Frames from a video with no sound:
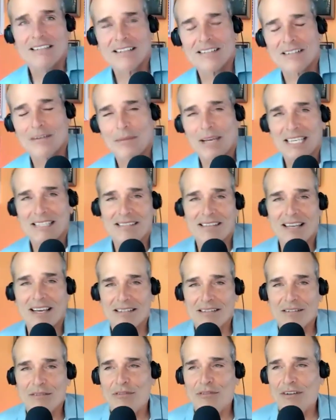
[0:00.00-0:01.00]
it doesn't make
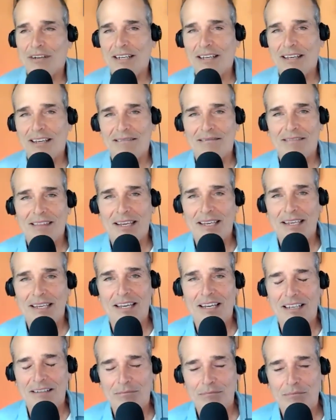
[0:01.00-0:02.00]
sense for any
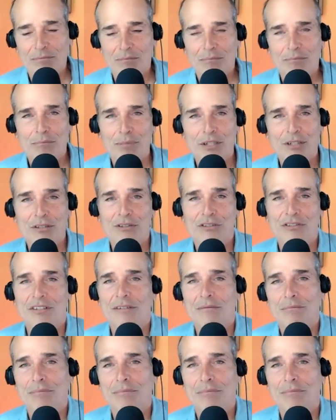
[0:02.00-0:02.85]
thinking oh, course, right. person.